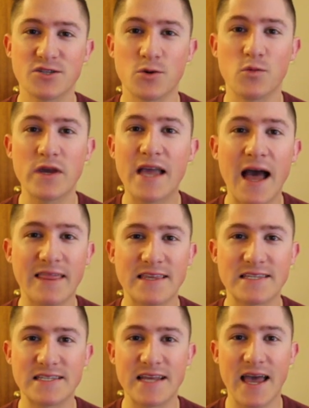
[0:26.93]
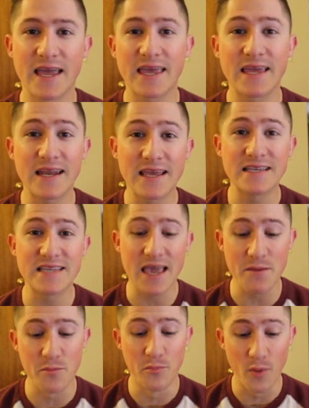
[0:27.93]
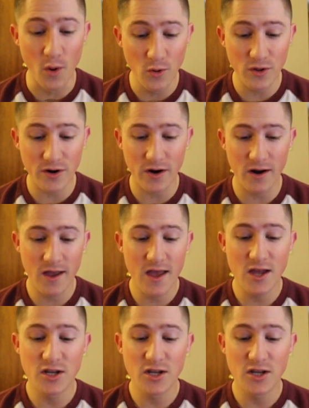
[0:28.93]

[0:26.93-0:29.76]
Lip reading: So we got this deck. It is a BOWLER